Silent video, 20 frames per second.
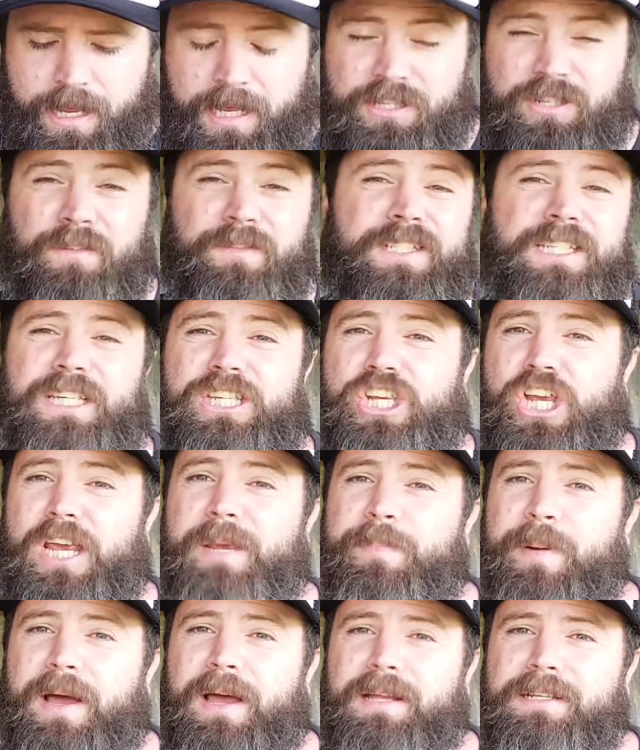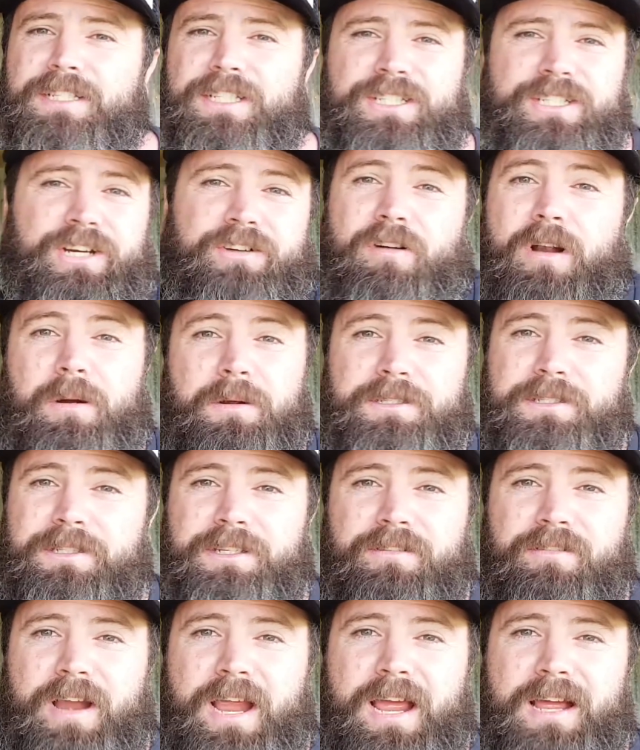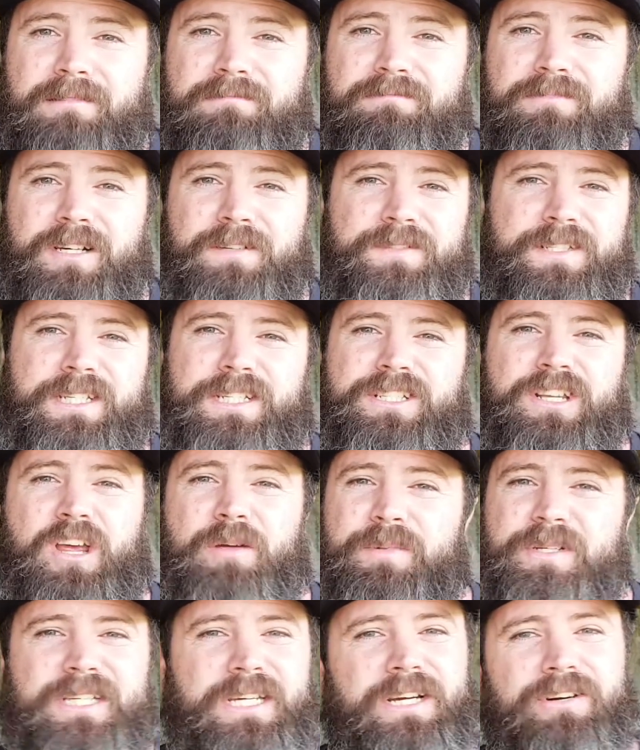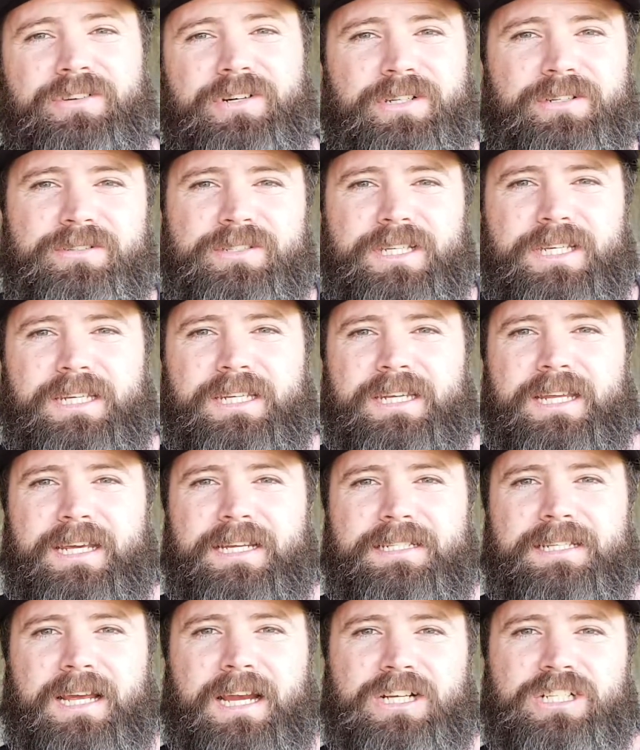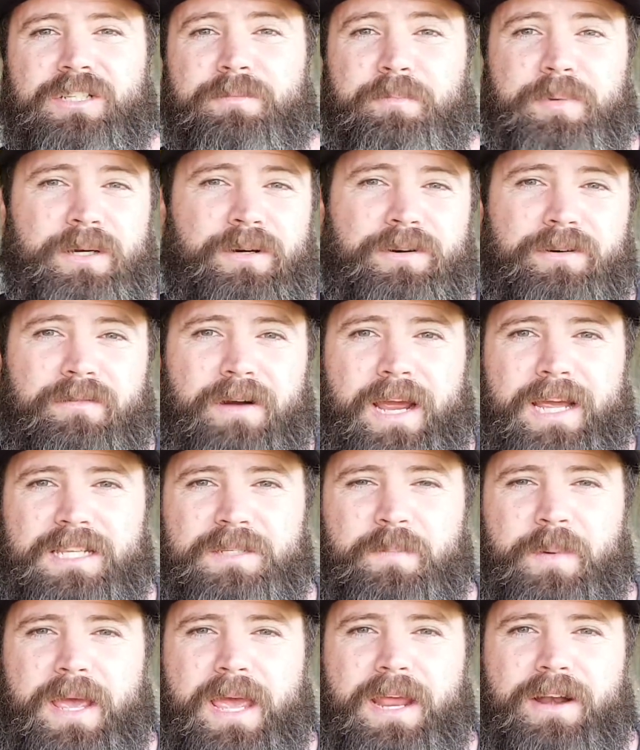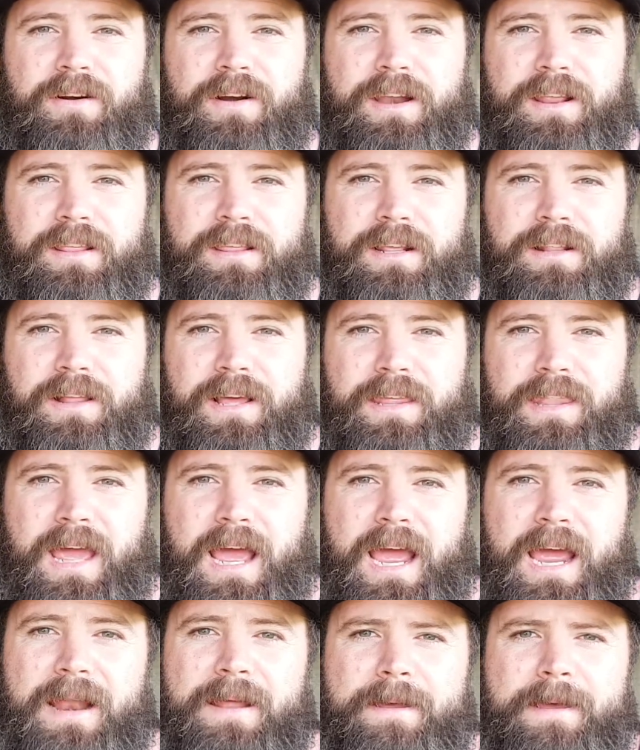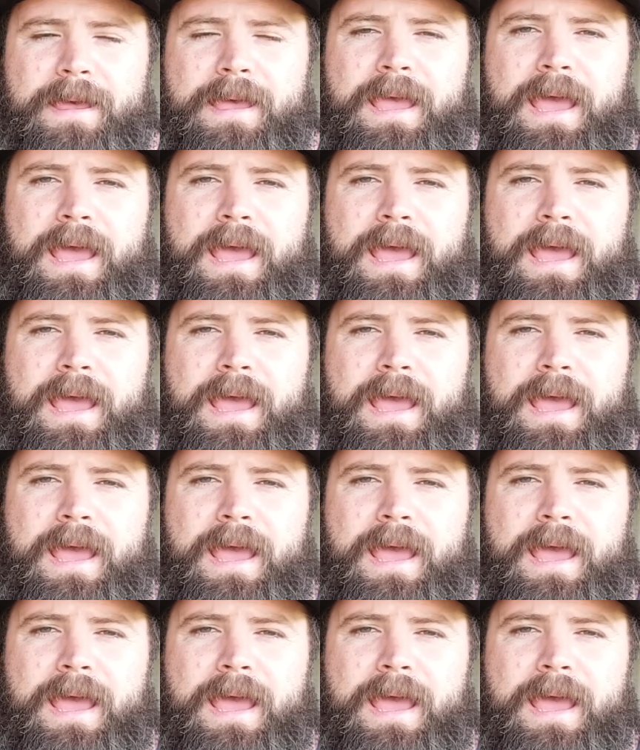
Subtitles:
It's obviously cheaper just to grow onto the ground. Obviously there's no materials that you need to actually build a raised bed or anything like that,